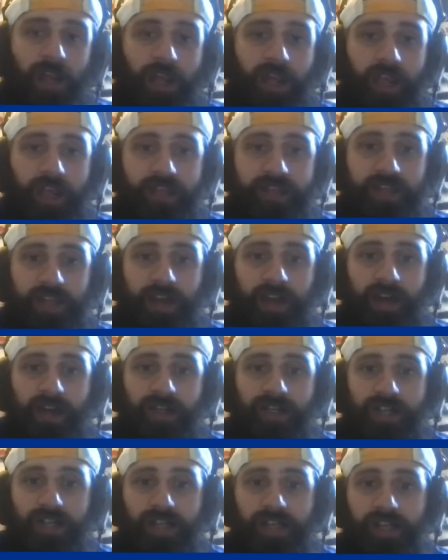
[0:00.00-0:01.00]
Yes,
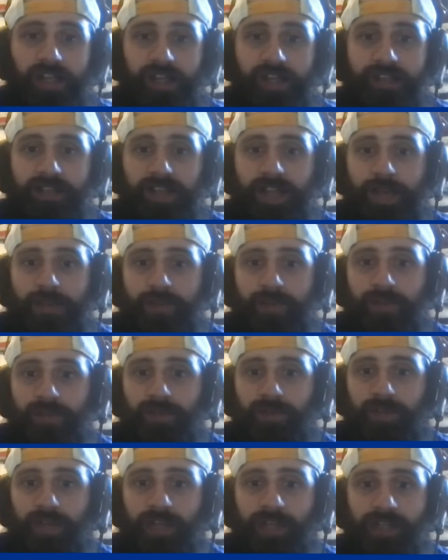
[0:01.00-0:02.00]
RJ is an
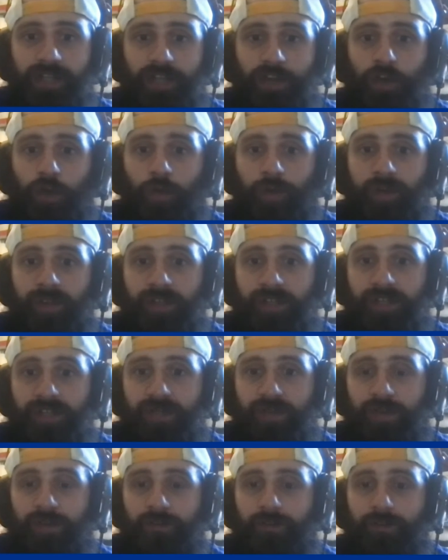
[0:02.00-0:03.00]
absolute legend. I hope he sticks
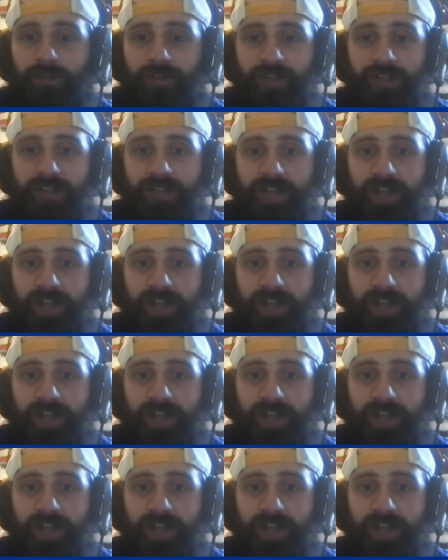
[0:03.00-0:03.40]
around for the season.